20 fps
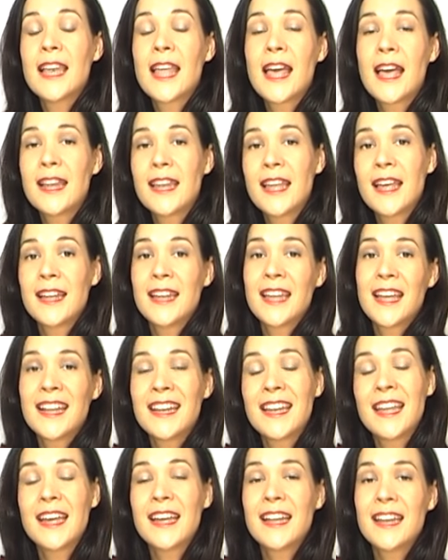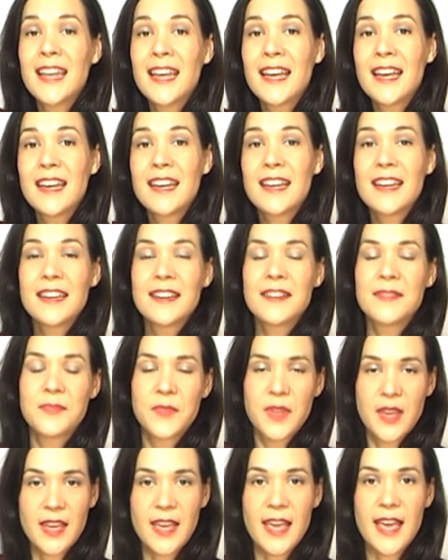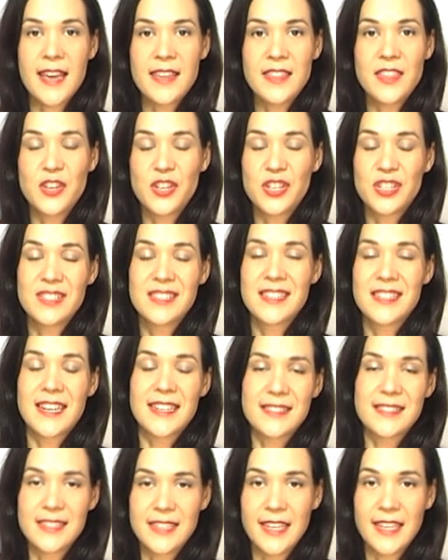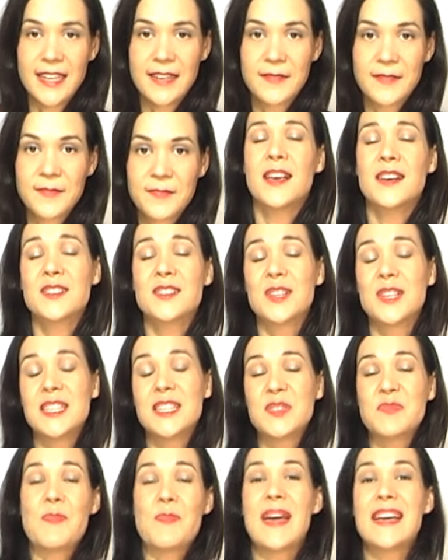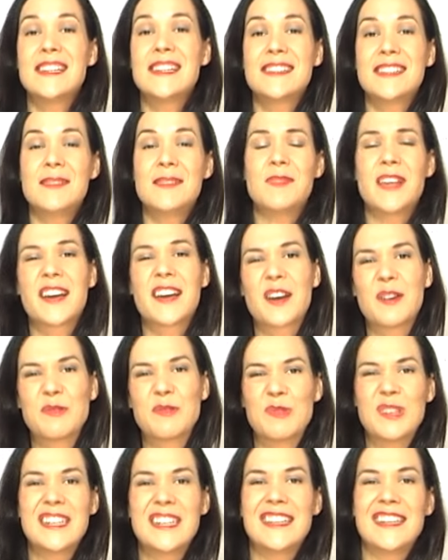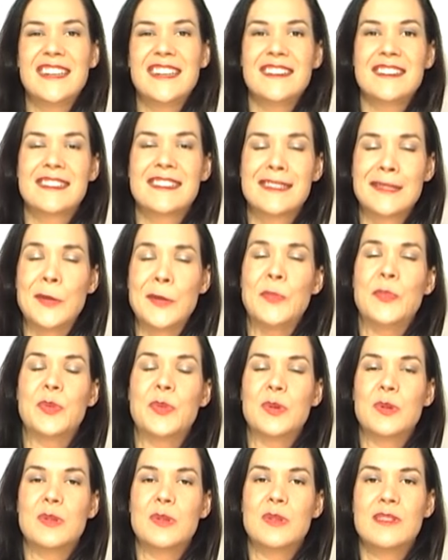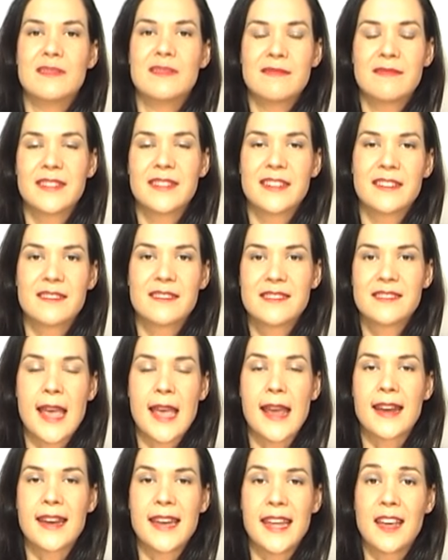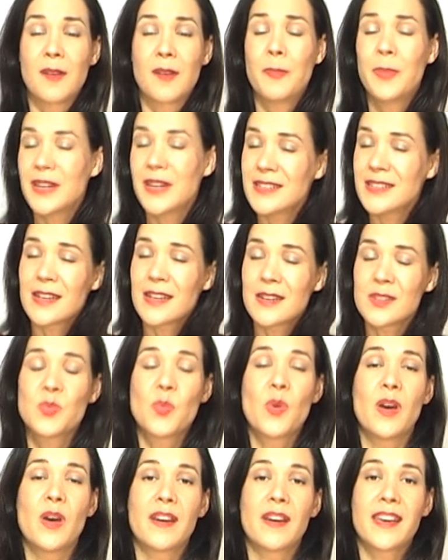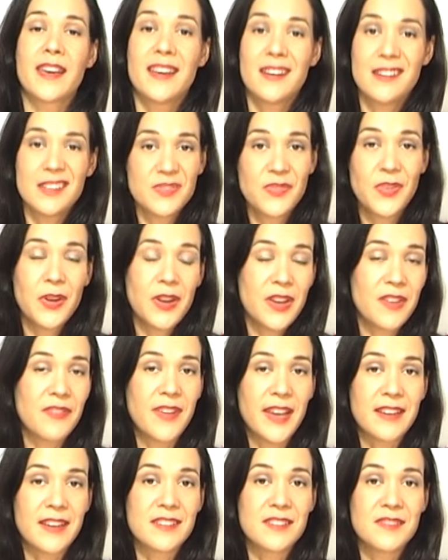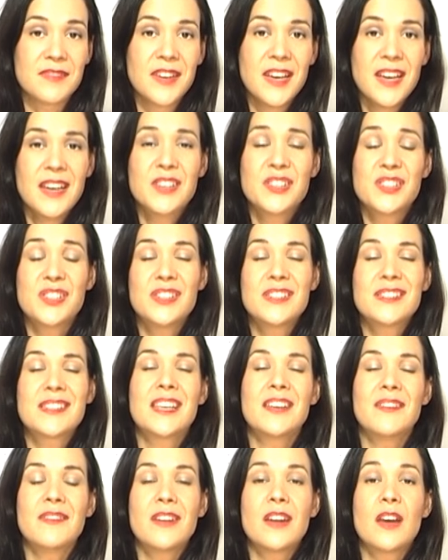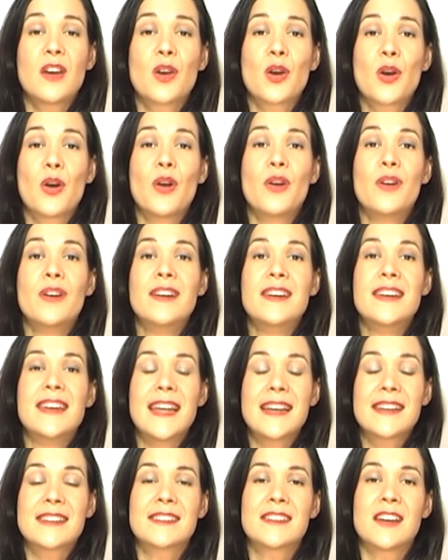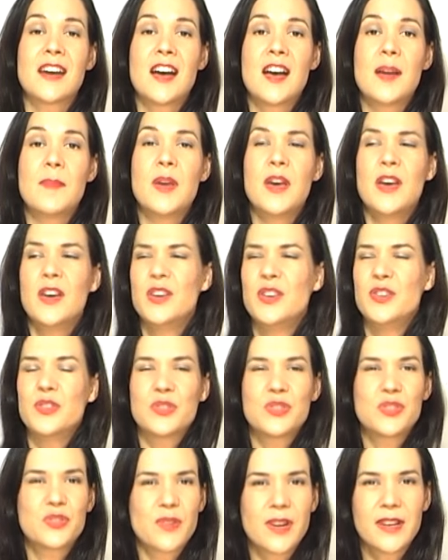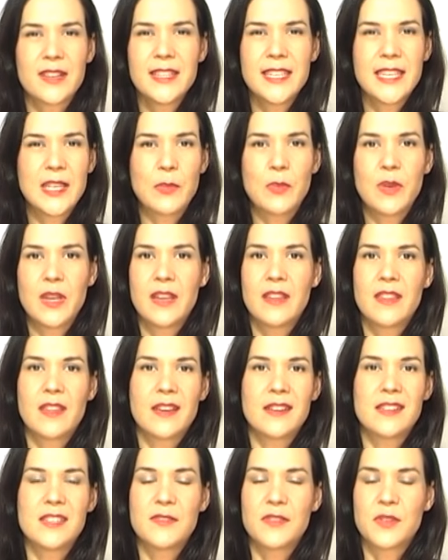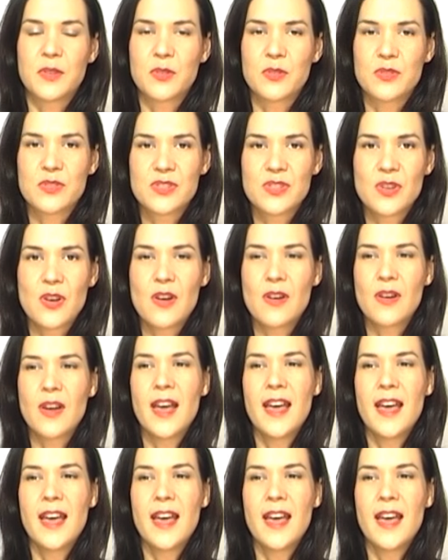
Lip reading: la la la la. Okay, and then you can start singing. So this may seem like a really simple little technique, but it does work. It is very effective. So just give it a go next time you're struggling with a difficult song